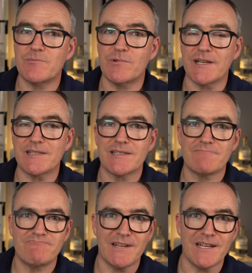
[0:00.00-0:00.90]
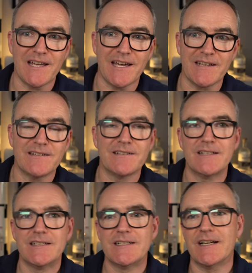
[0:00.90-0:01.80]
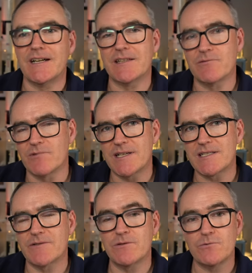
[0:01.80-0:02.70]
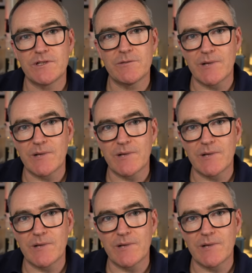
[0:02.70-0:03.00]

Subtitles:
predicted, again, the release of an all-new